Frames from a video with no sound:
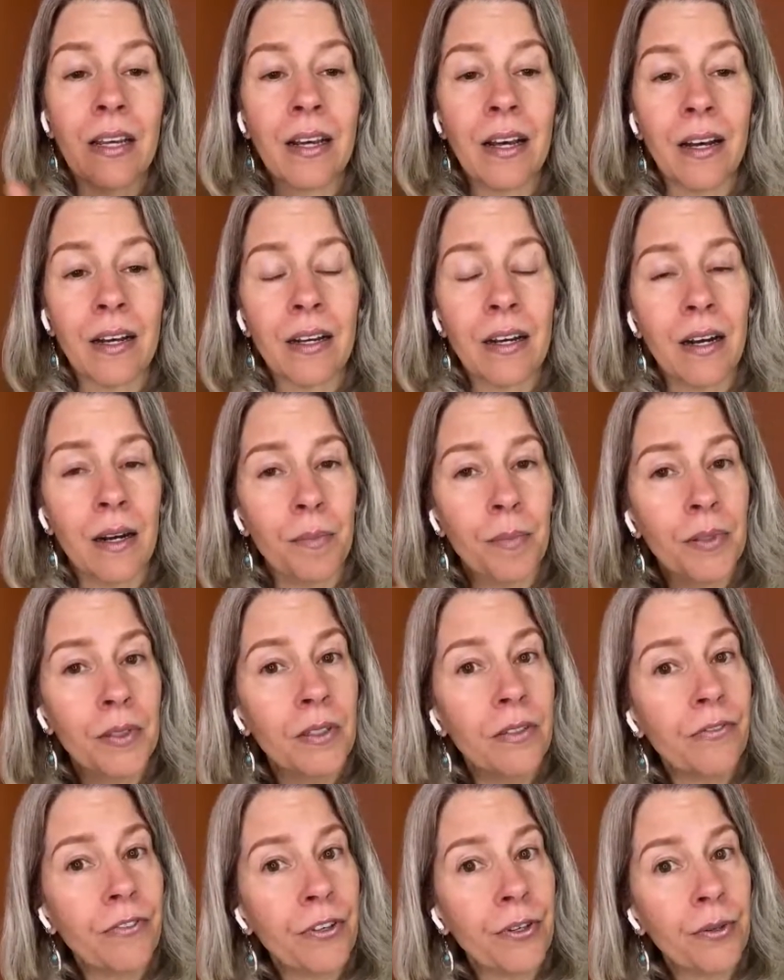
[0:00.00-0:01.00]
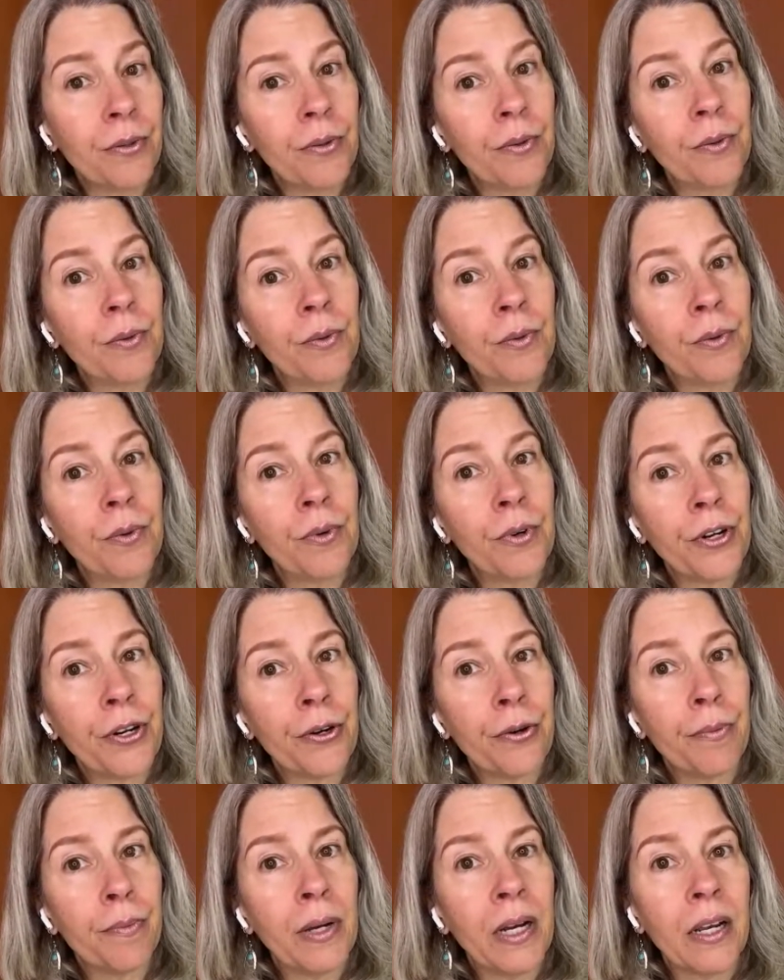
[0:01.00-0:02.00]
a couple of you,
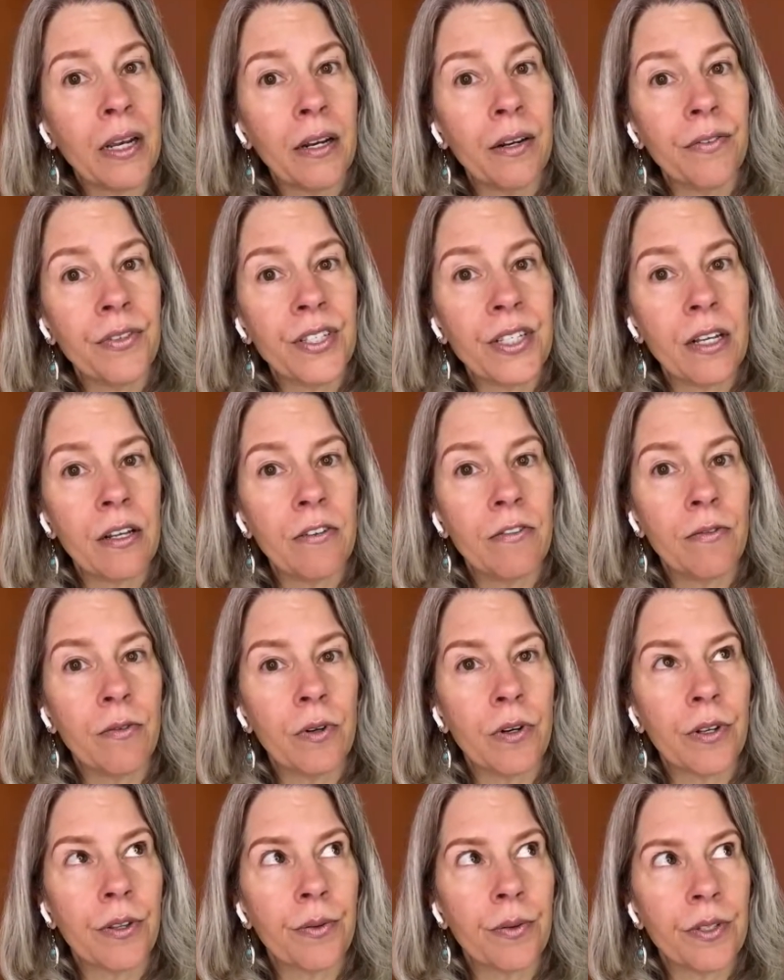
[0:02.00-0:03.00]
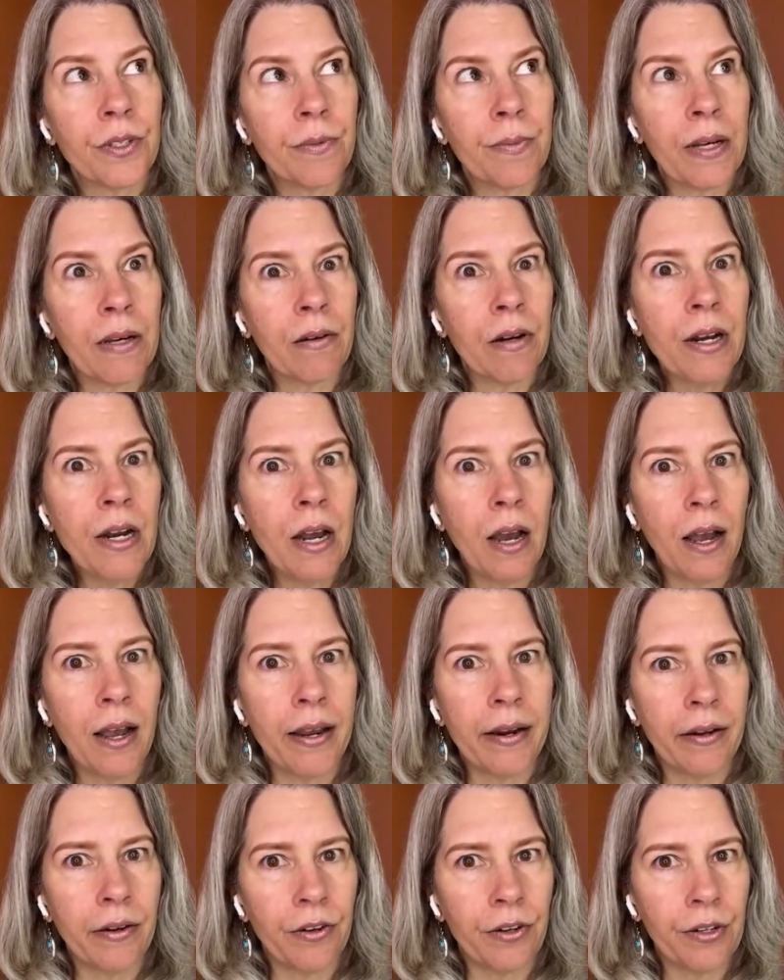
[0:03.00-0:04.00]
your bucket of self-worth was about a
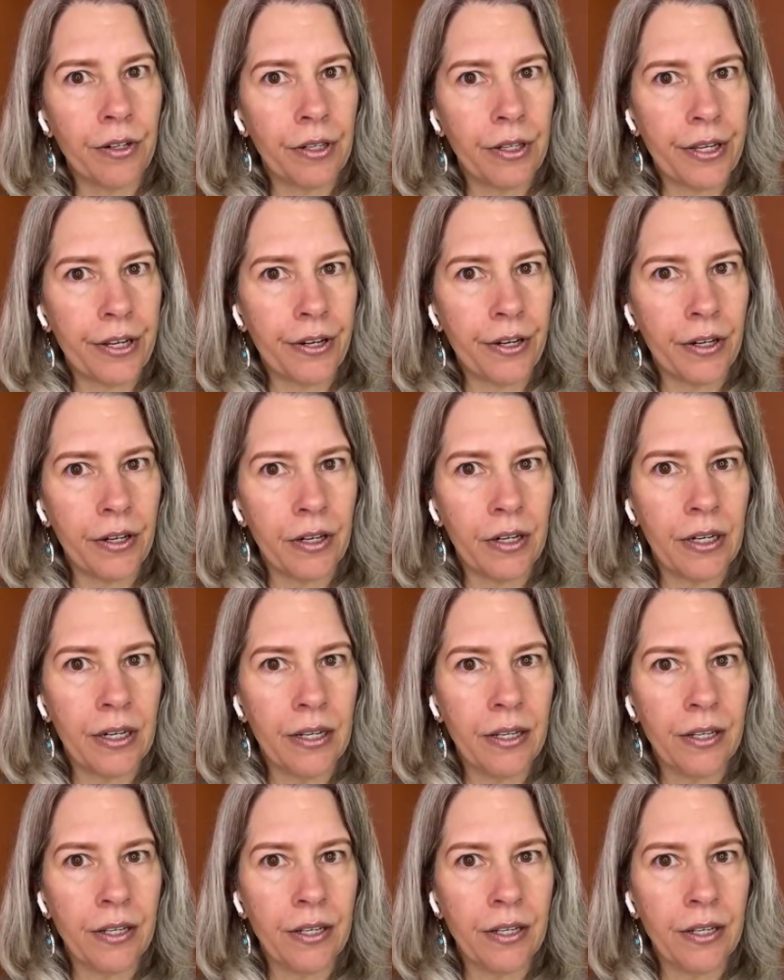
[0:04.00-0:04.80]
9 earlier.